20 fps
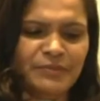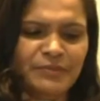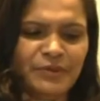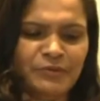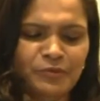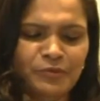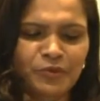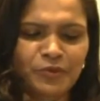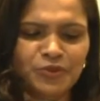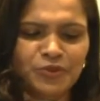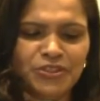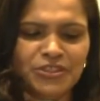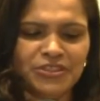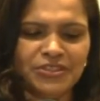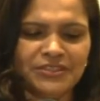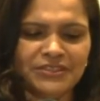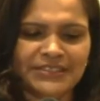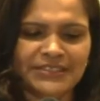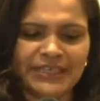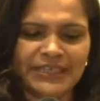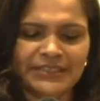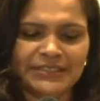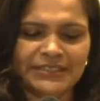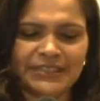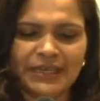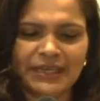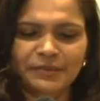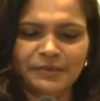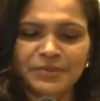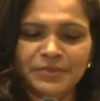Promotion Center,
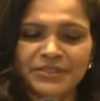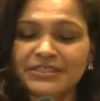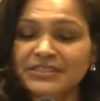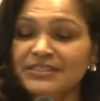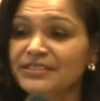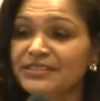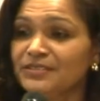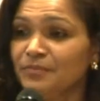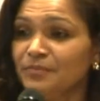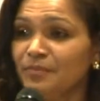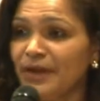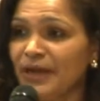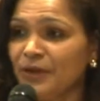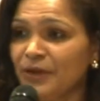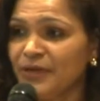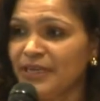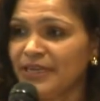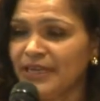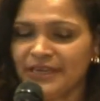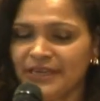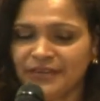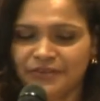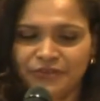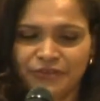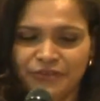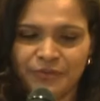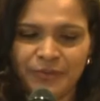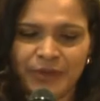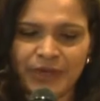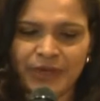Mrs. Mawena
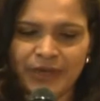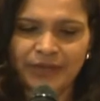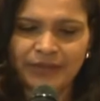Treba,